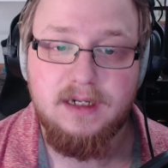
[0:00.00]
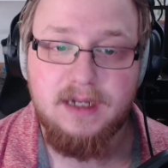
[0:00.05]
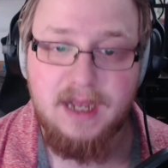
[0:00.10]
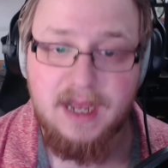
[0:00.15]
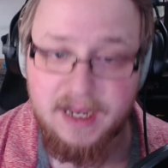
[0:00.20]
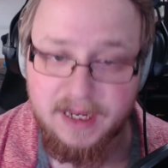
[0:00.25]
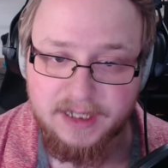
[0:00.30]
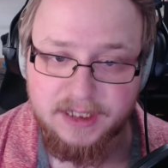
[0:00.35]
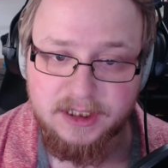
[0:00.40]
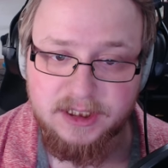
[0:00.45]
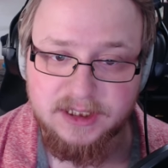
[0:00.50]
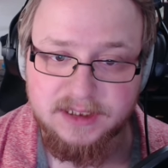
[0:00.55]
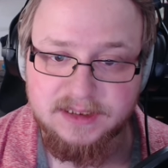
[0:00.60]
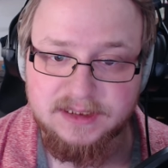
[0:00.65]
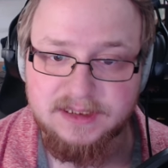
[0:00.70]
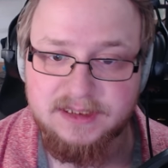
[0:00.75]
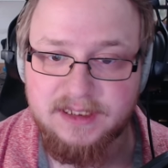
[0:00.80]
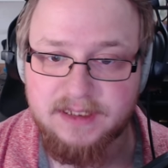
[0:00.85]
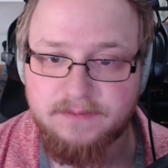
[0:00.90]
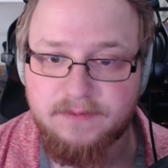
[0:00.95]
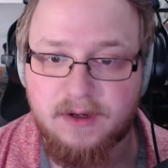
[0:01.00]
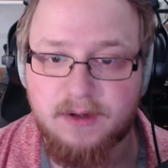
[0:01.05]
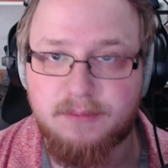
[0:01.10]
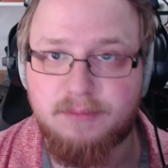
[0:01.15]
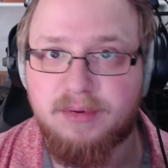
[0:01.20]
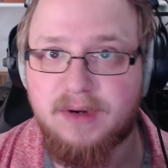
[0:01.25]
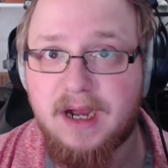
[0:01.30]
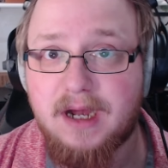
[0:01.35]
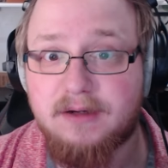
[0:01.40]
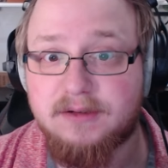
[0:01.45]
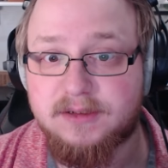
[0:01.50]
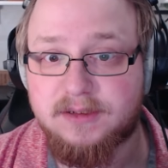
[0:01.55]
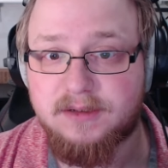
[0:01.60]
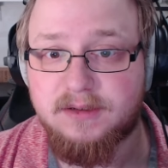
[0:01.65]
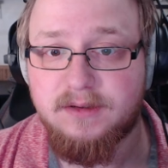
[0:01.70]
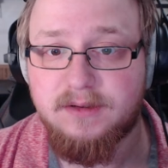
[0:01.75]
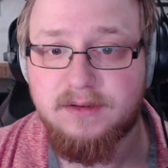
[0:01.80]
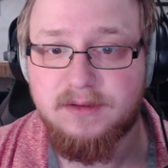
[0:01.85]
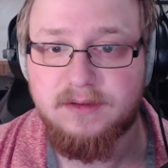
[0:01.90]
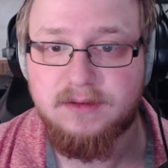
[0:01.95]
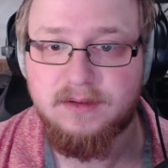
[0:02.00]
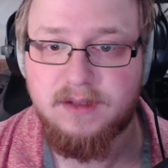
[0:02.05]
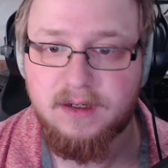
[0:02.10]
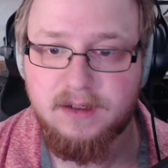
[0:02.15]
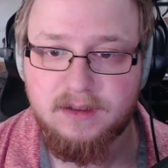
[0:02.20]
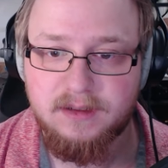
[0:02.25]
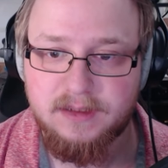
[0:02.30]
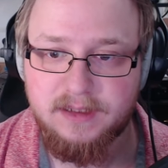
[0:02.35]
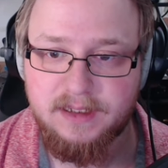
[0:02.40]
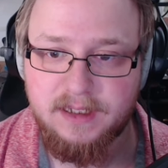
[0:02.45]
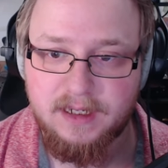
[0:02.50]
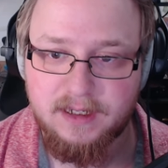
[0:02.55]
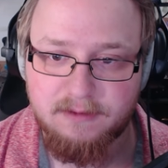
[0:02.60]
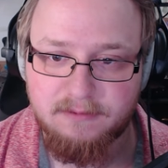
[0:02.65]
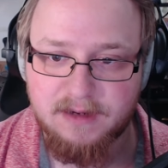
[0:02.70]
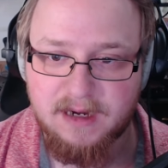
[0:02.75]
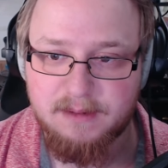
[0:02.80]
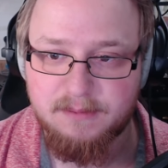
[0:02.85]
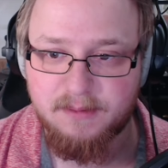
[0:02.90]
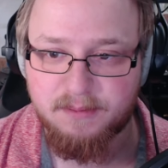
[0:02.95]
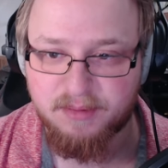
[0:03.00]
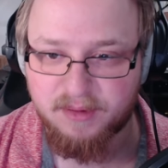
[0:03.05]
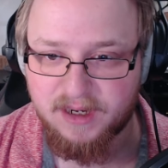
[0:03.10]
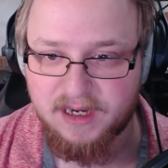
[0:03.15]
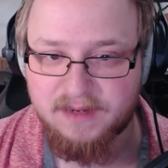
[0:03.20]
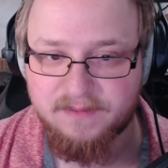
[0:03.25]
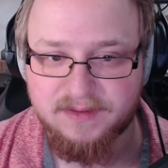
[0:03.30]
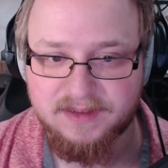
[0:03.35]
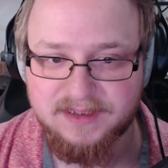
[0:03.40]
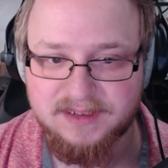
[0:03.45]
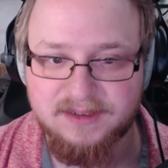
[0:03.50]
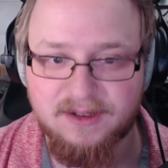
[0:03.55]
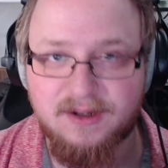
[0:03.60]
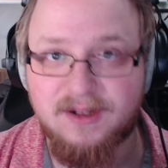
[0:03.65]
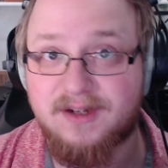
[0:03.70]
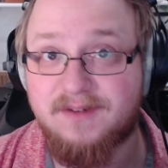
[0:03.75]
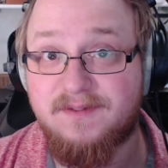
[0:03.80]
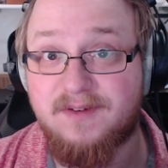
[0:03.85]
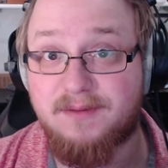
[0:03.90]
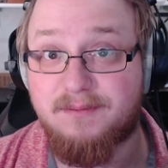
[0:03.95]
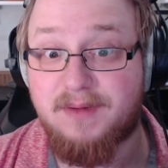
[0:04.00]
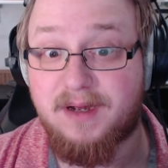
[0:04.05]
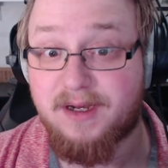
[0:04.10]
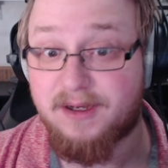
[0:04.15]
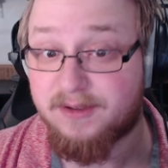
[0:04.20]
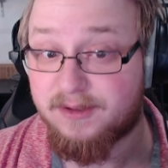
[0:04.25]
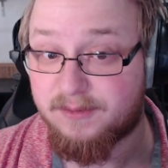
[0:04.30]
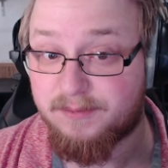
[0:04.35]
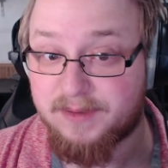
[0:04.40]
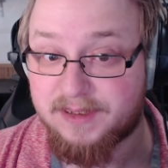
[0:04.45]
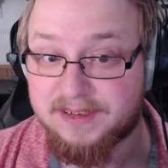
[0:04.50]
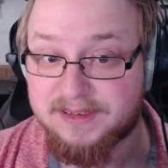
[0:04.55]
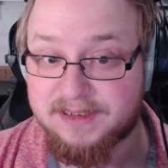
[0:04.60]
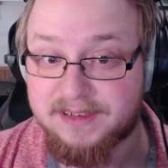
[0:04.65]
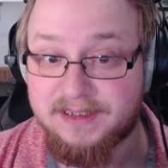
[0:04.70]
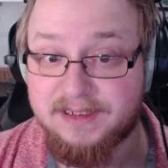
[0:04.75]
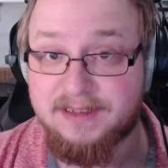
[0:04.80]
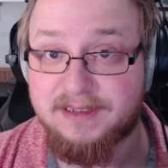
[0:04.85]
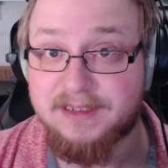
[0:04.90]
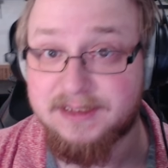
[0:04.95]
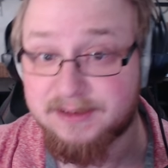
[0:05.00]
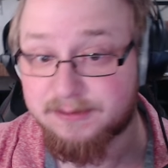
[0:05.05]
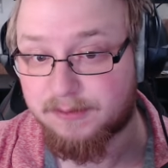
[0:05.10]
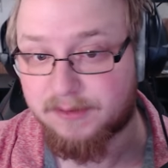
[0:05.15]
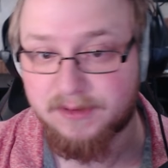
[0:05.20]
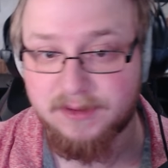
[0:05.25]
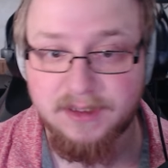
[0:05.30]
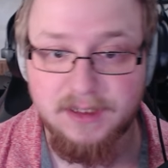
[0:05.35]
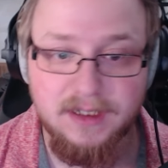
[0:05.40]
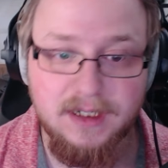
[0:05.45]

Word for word: Edge as the default browser, luckily I grabbed a Brave installer from my other PC, this one,